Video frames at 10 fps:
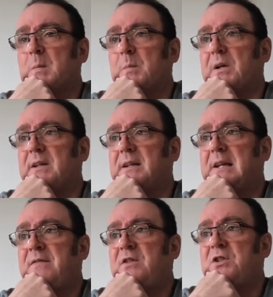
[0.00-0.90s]
But
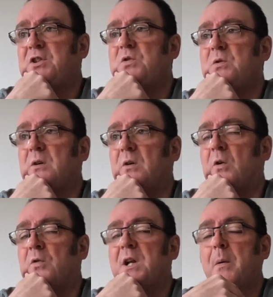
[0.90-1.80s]
if you do
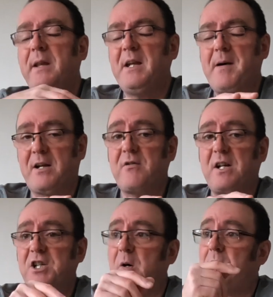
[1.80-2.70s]
or know anything about
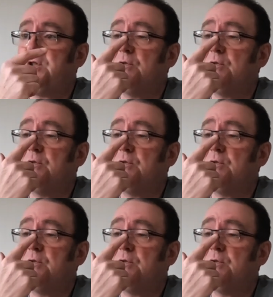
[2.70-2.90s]
crash helmets,